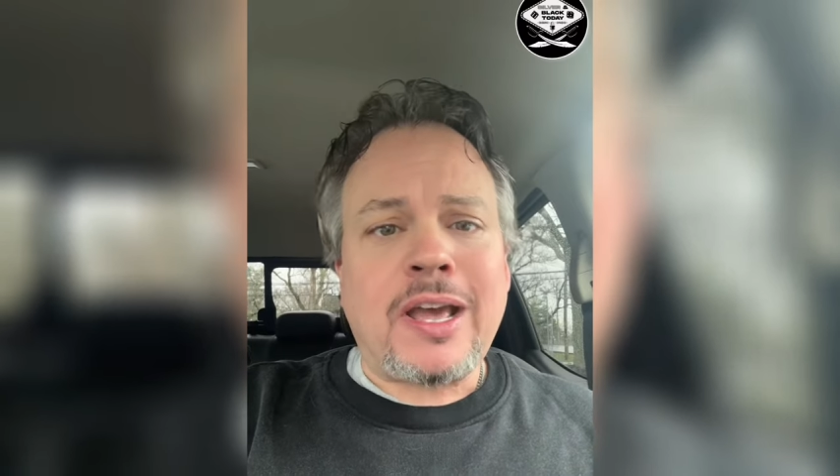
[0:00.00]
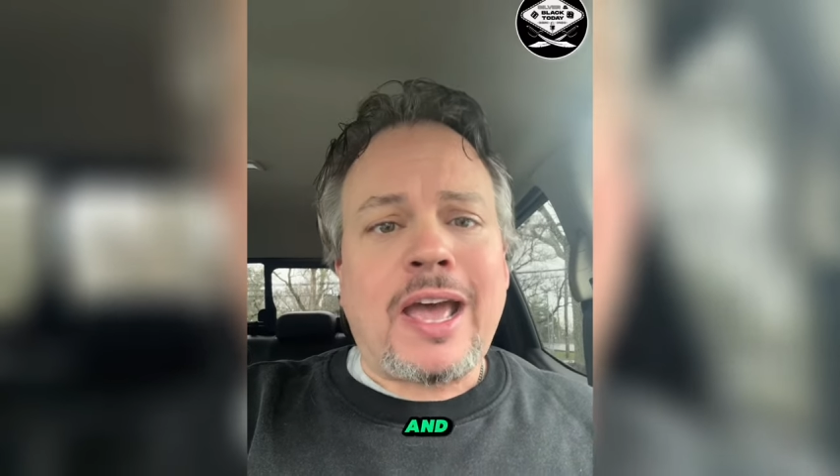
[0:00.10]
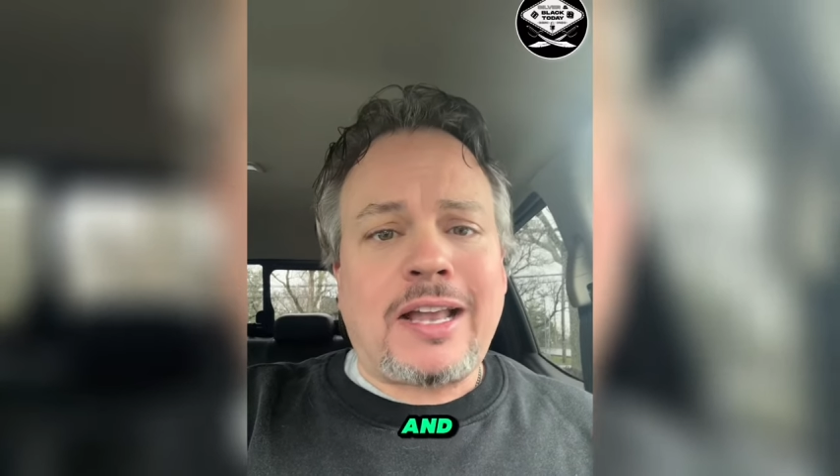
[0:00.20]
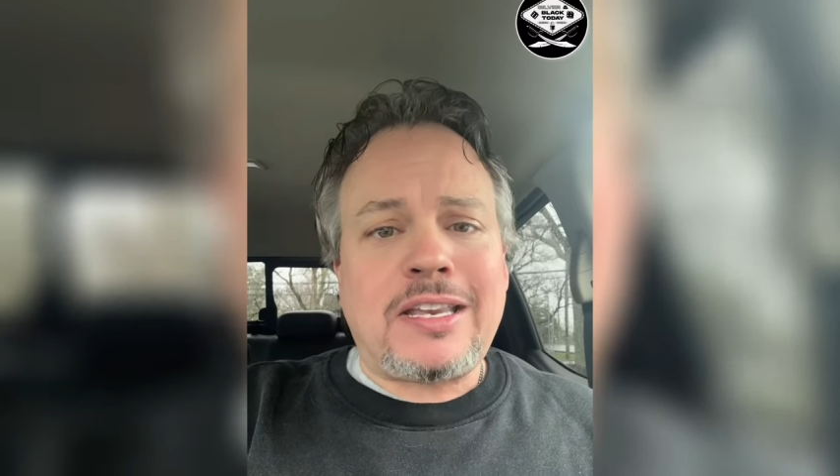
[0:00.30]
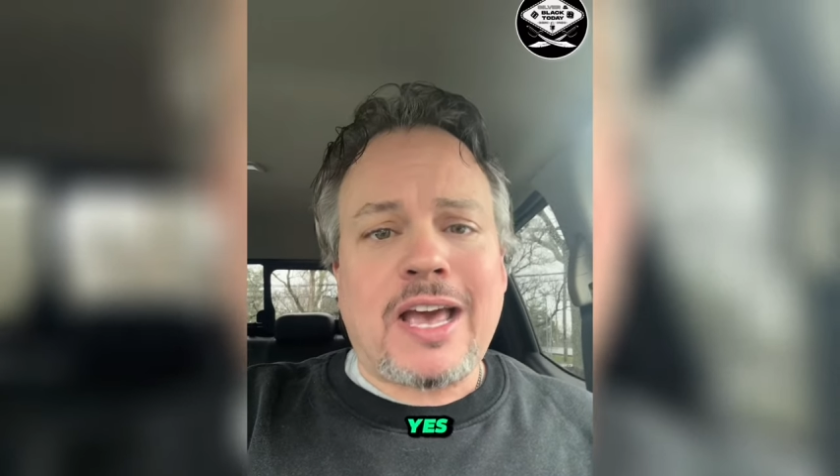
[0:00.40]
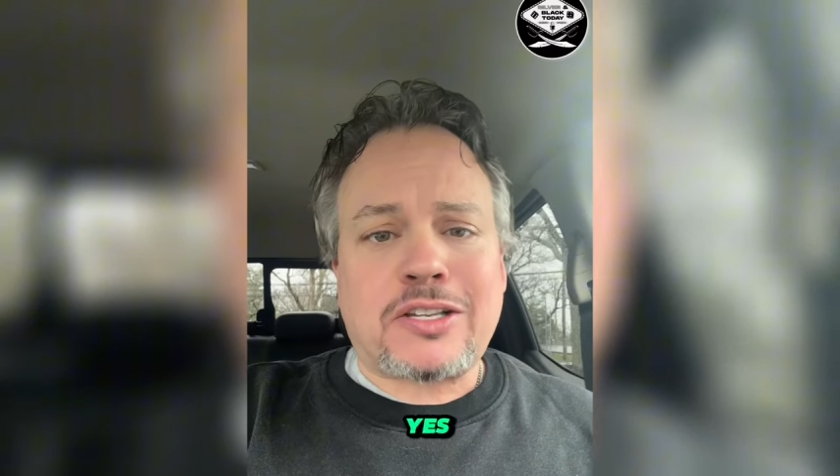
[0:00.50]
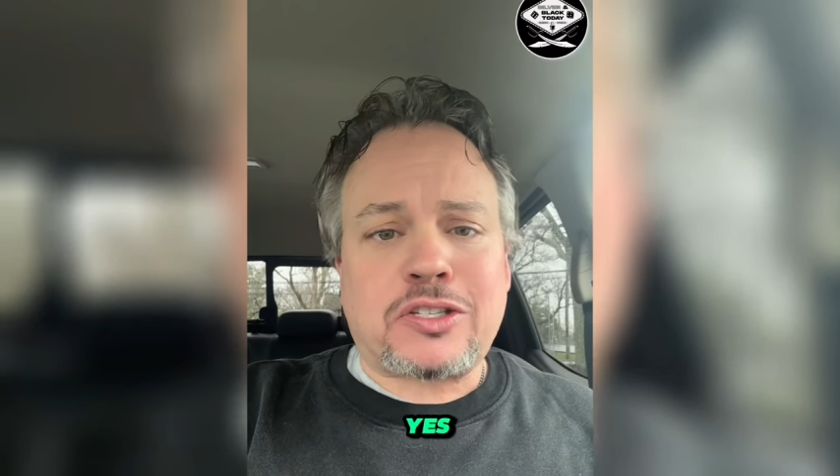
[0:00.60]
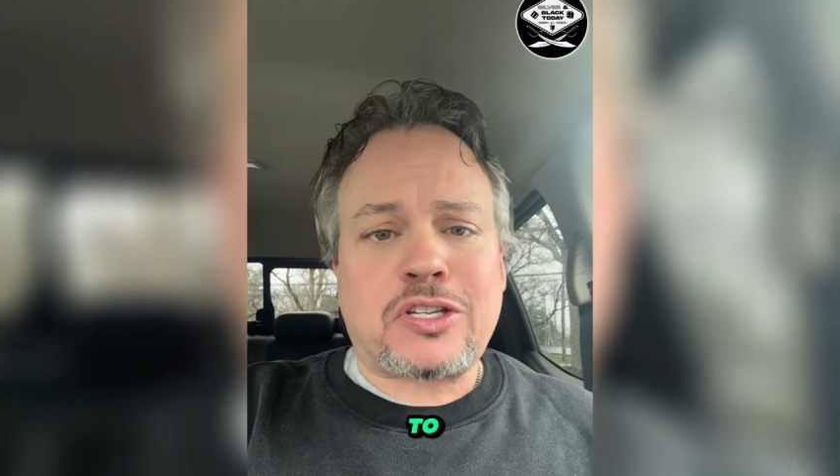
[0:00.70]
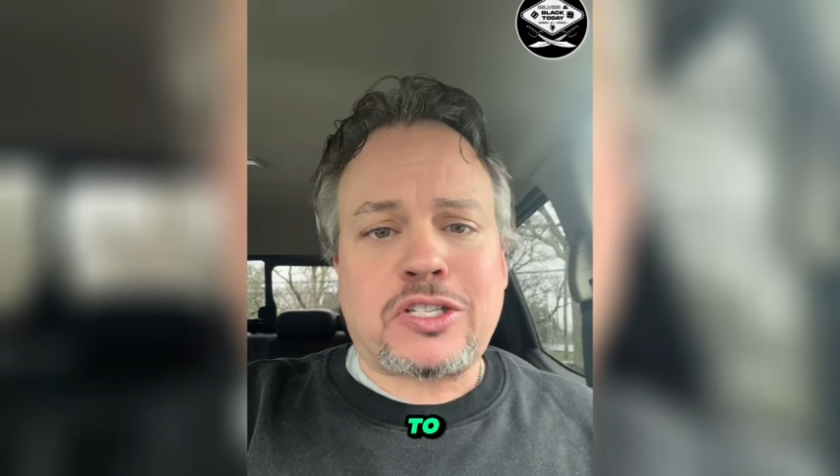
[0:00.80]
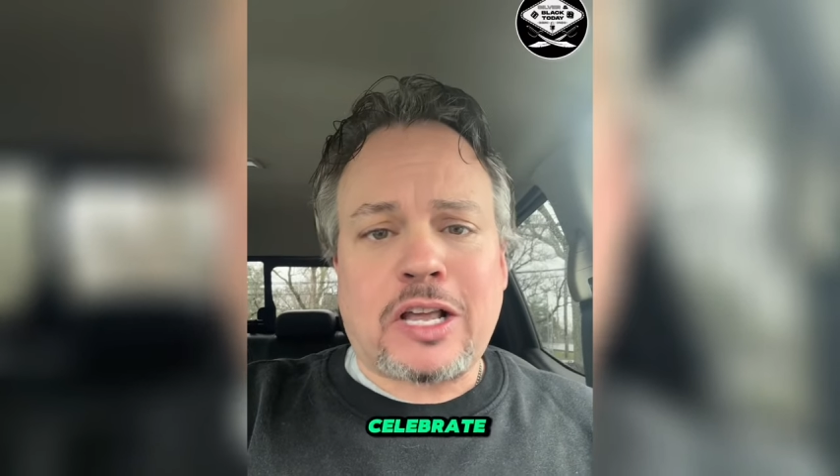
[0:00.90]
and yes,
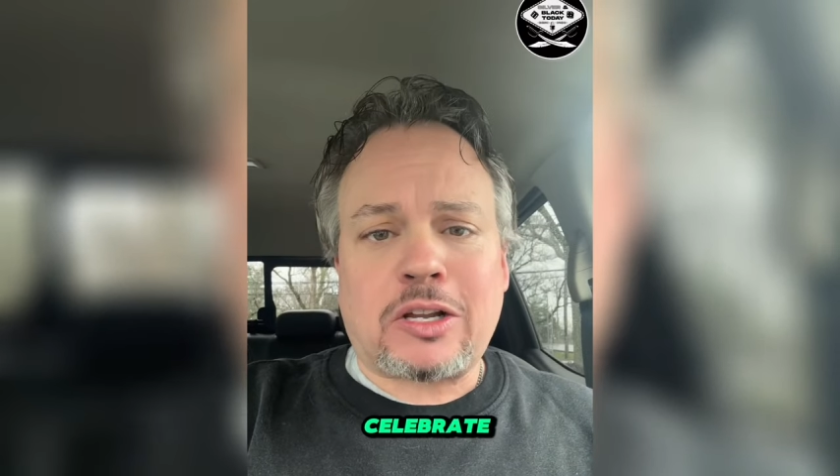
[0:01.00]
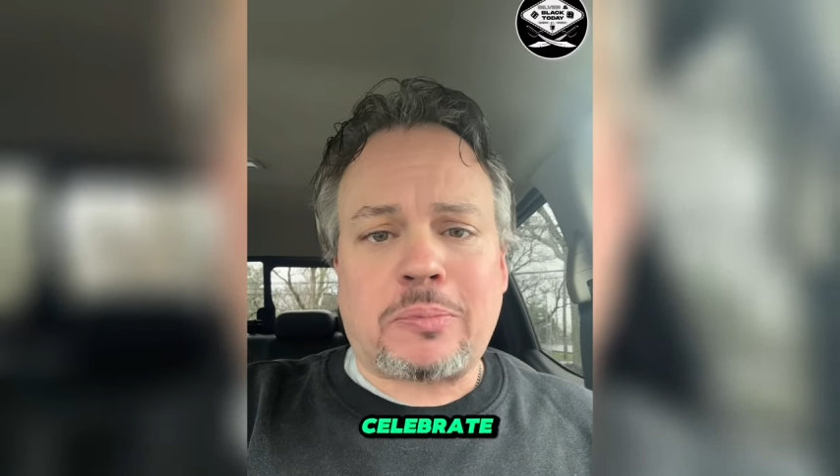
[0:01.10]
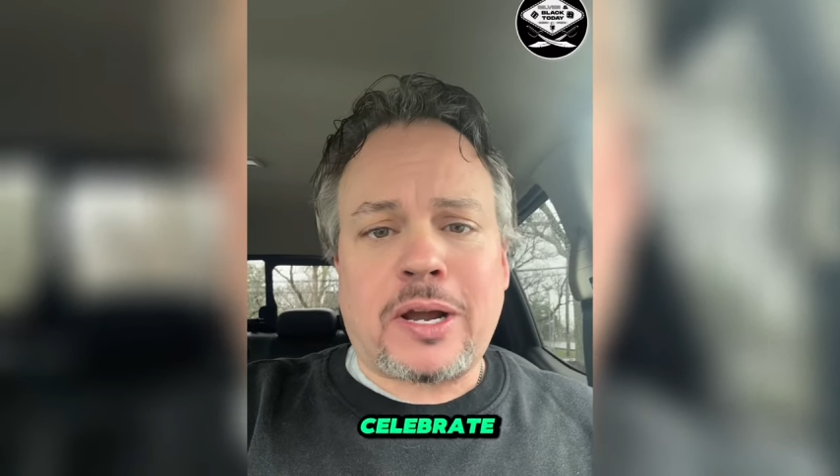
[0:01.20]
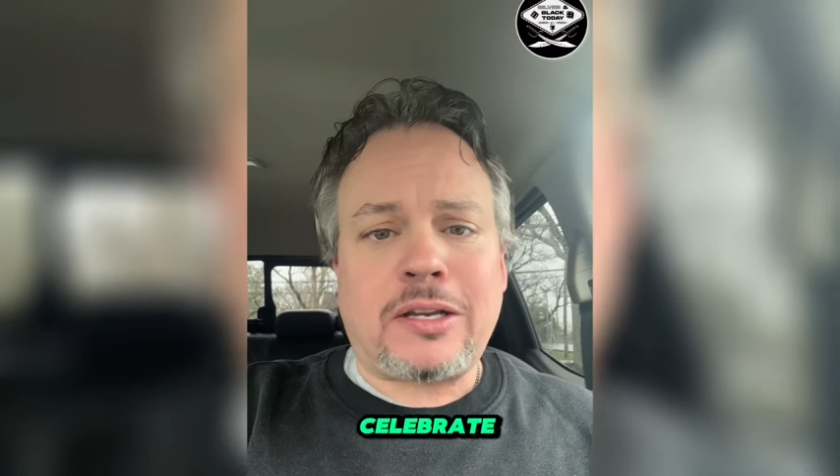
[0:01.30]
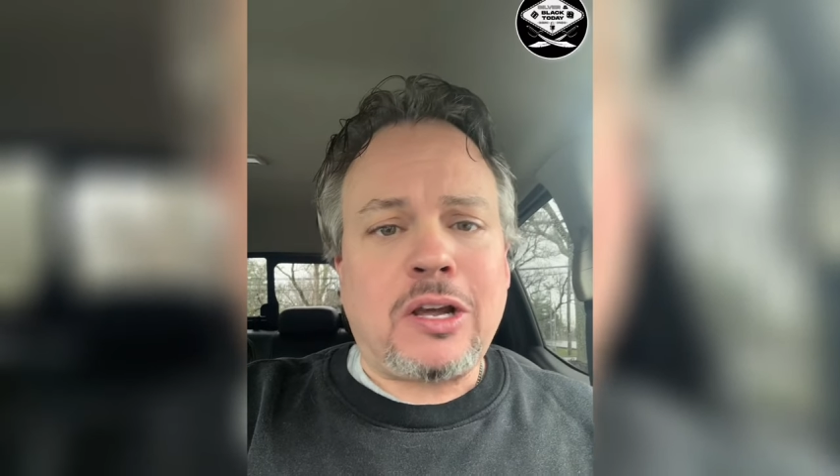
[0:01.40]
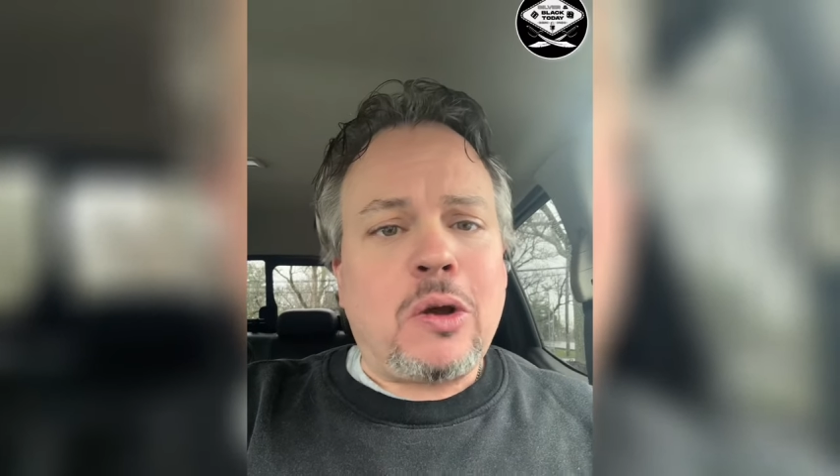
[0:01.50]
to celebrate